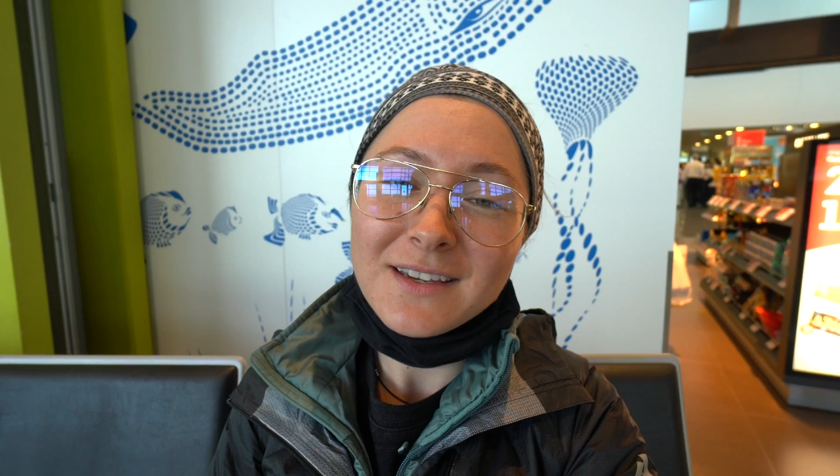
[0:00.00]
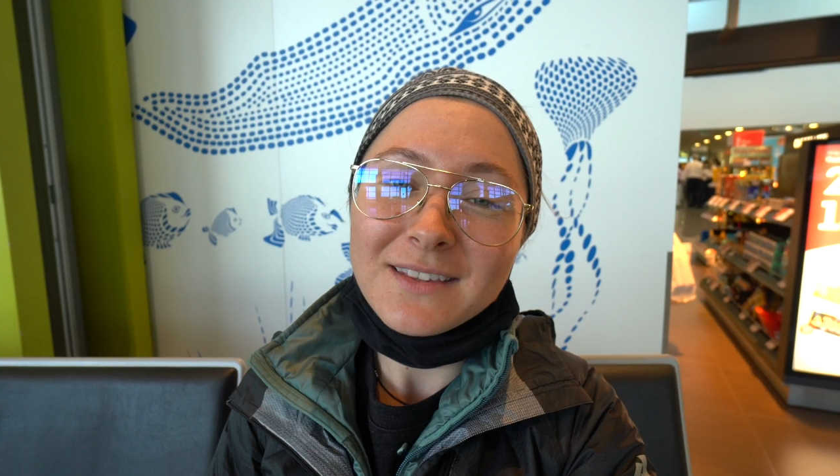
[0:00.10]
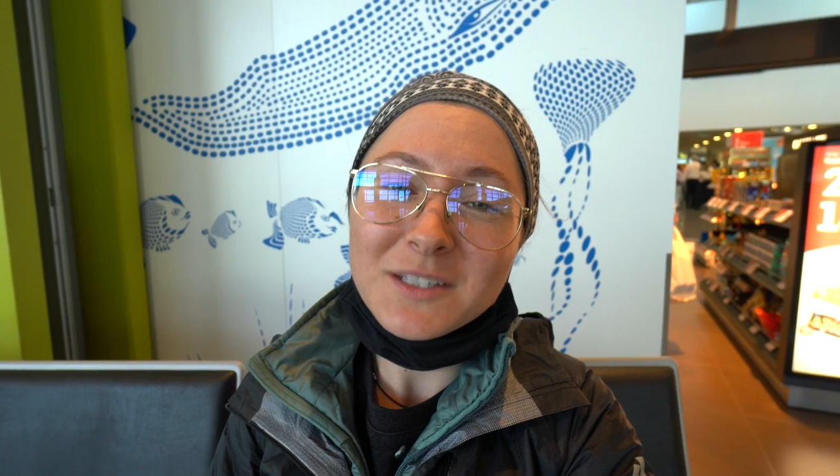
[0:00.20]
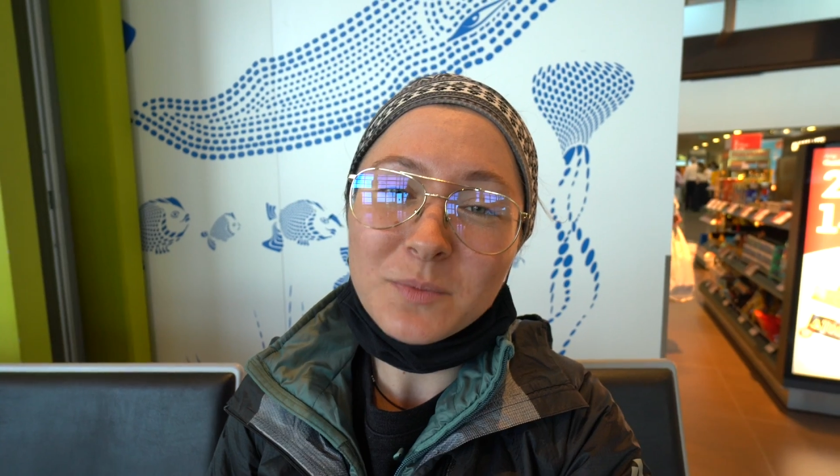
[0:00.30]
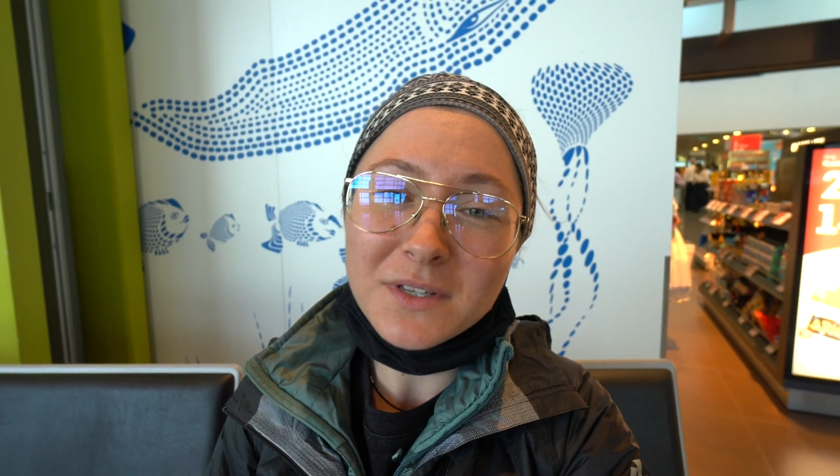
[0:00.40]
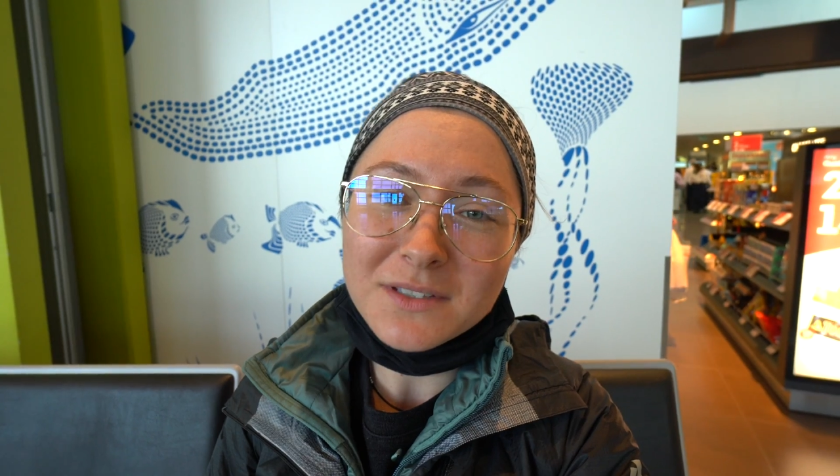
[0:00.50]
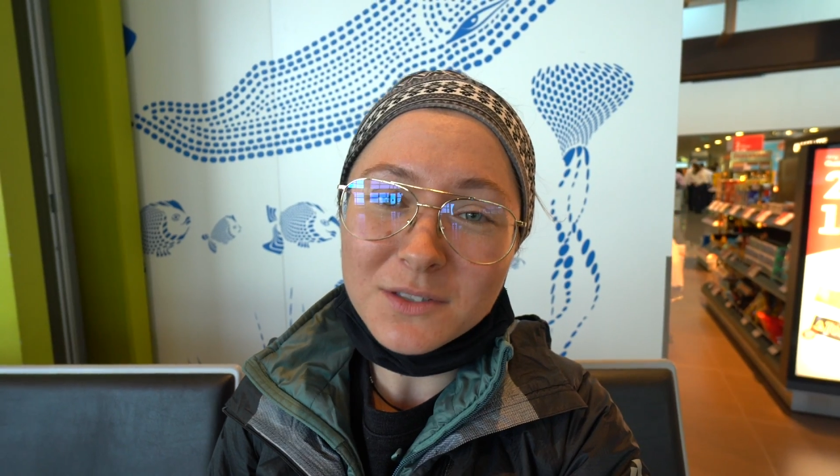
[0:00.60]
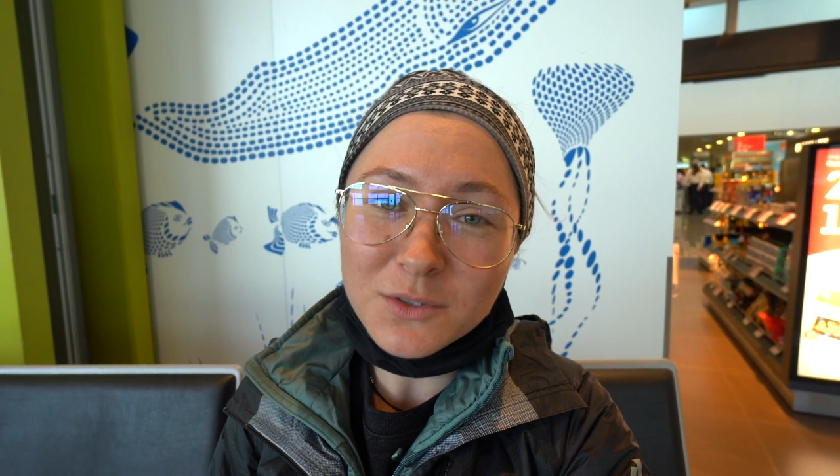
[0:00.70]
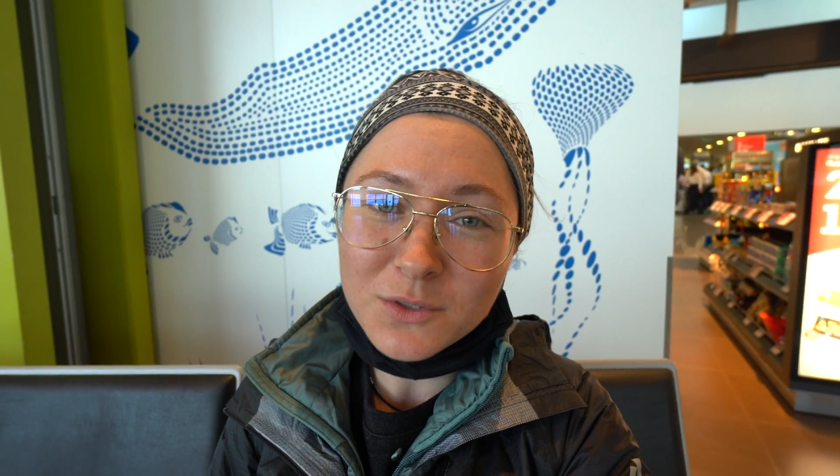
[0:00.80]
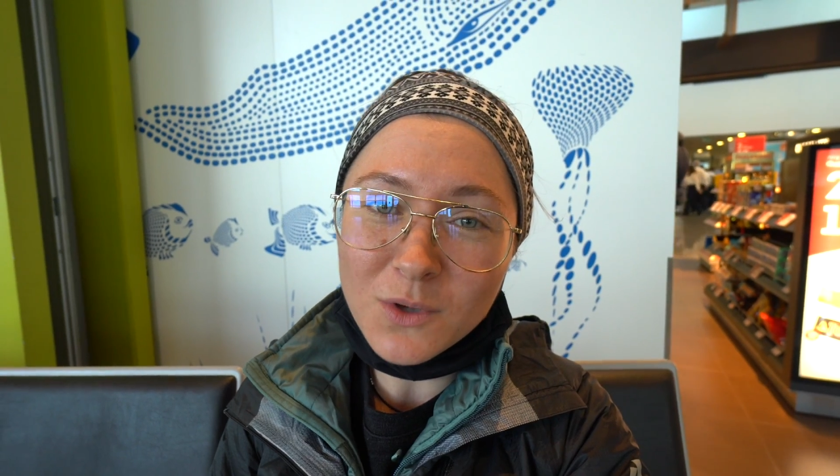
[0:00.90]
This place
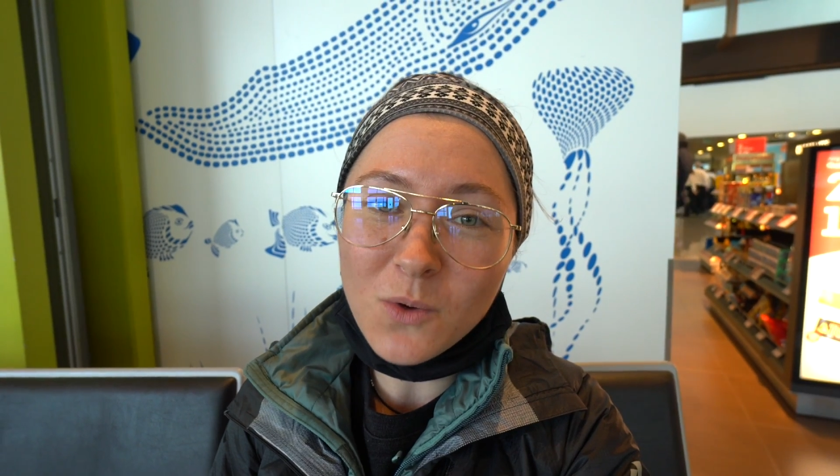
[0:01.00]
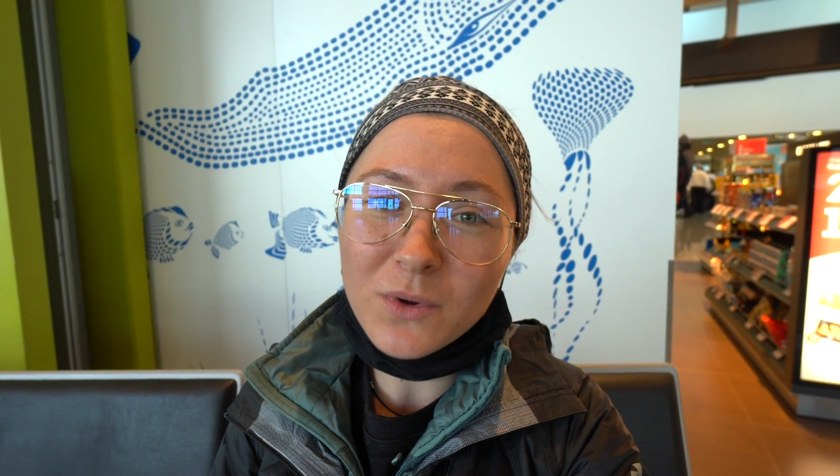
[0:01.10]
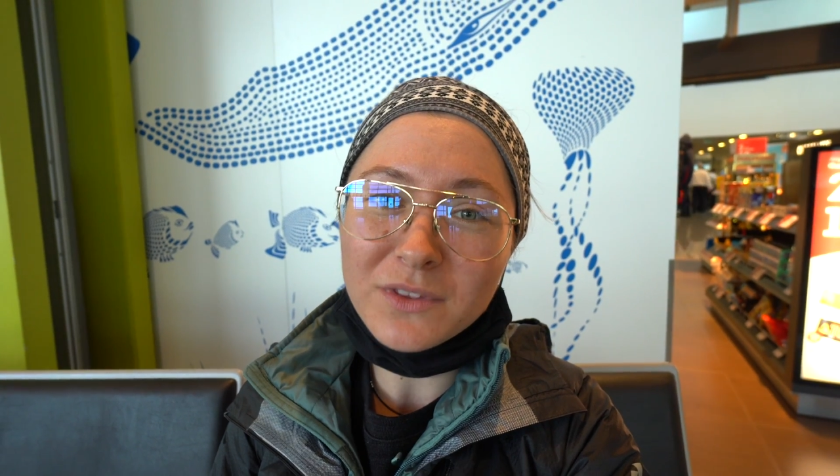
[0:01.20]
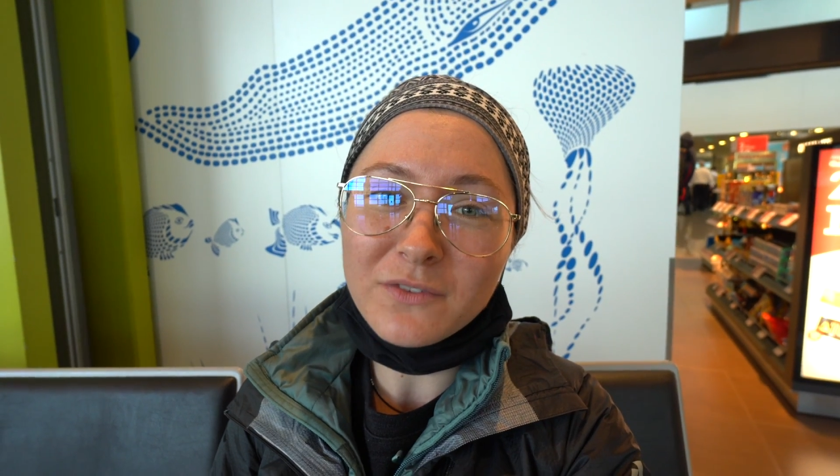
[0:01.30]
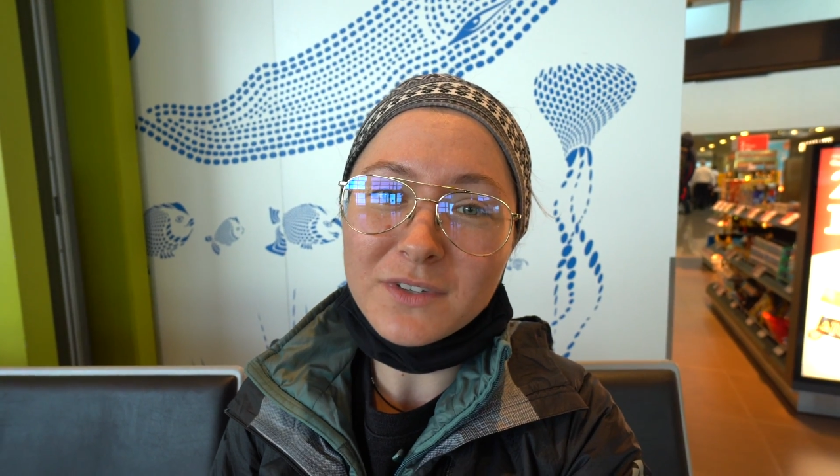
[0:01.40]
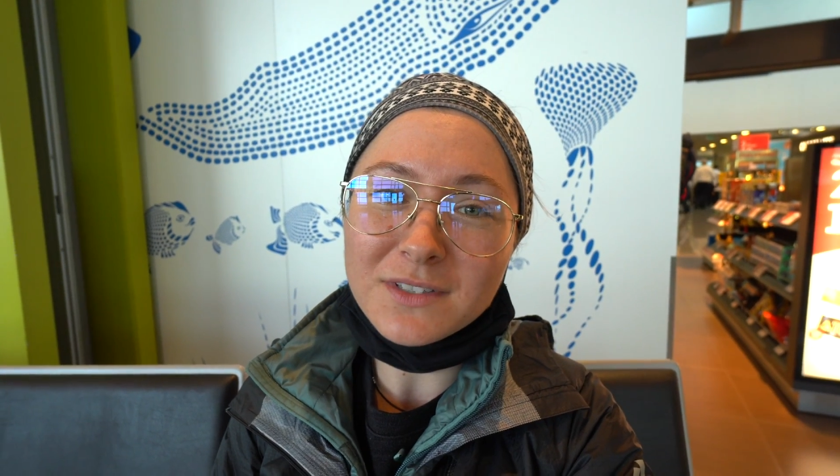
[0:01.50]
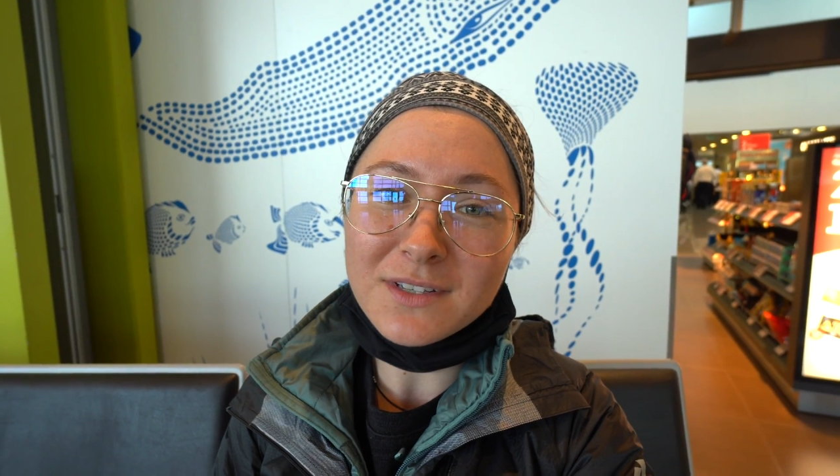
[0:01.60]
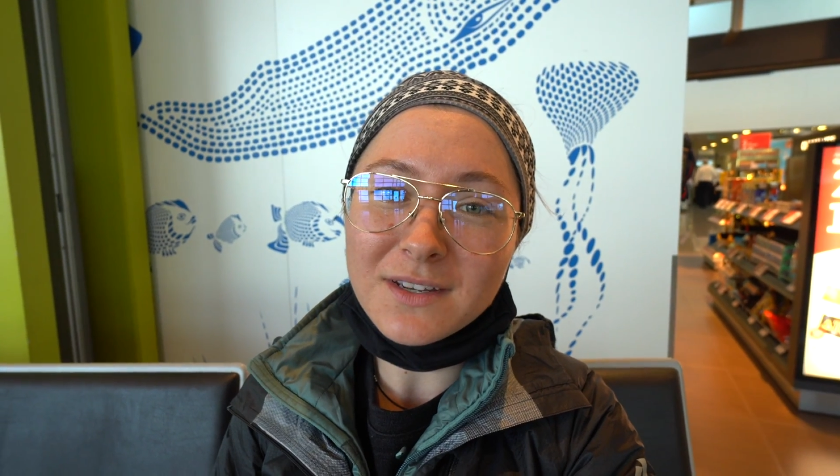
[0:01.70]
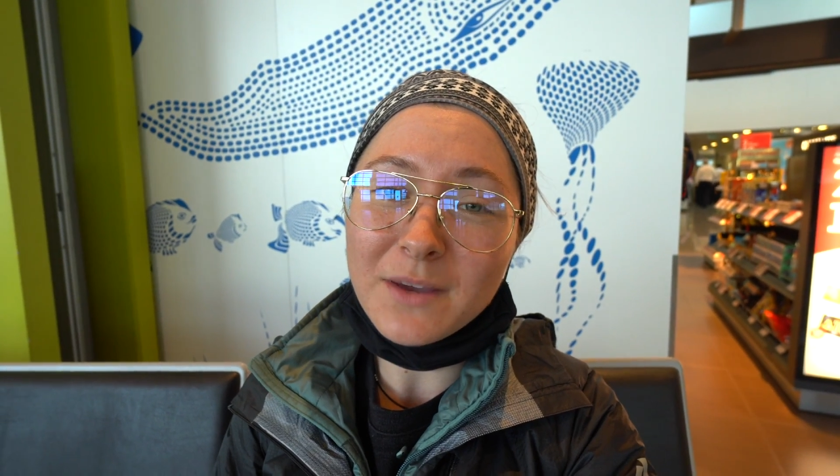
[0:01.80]
is so worth a visit,